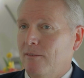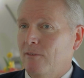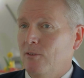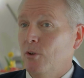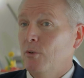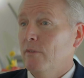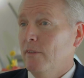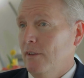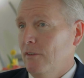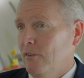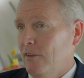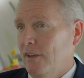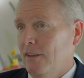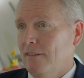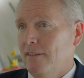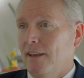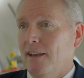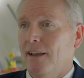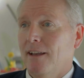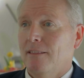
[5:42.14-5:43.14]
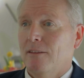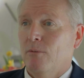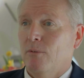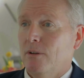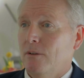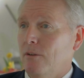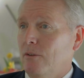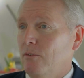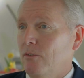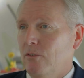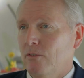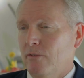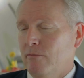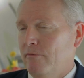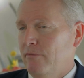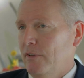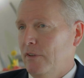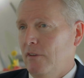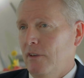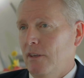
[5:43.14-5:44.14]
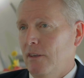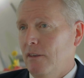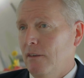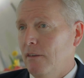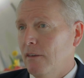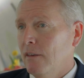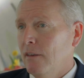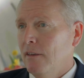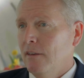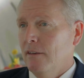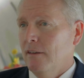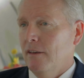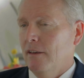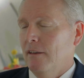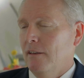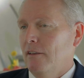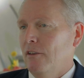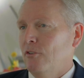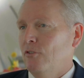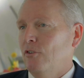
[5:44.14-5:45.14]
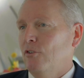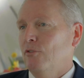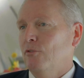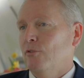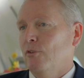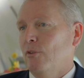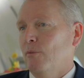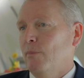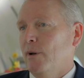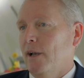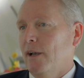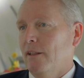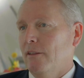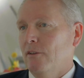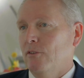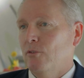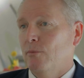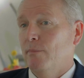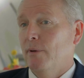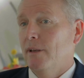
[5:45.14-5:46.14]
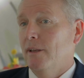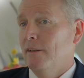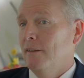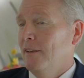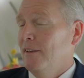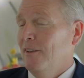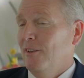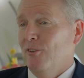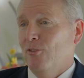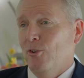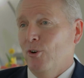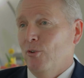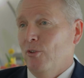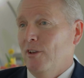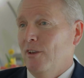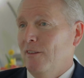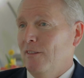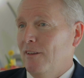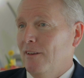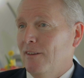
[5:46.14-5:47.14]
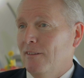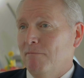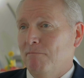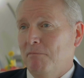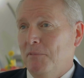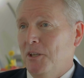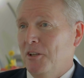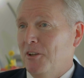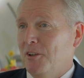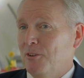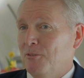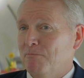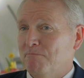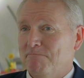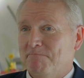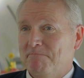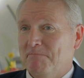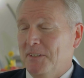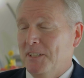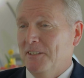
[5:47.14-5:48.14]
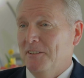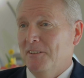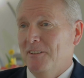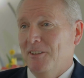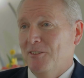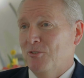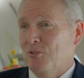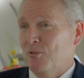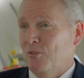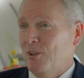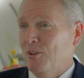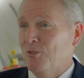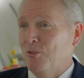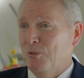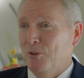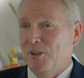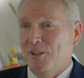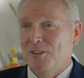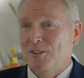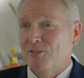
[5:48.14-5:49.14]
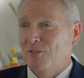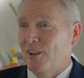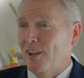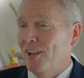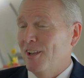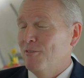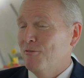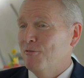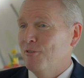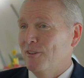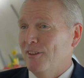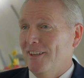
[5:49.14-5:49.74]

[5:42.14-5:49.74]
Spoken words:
do things like that reduce fatigue issues for the pilots, but certainly it's really designed for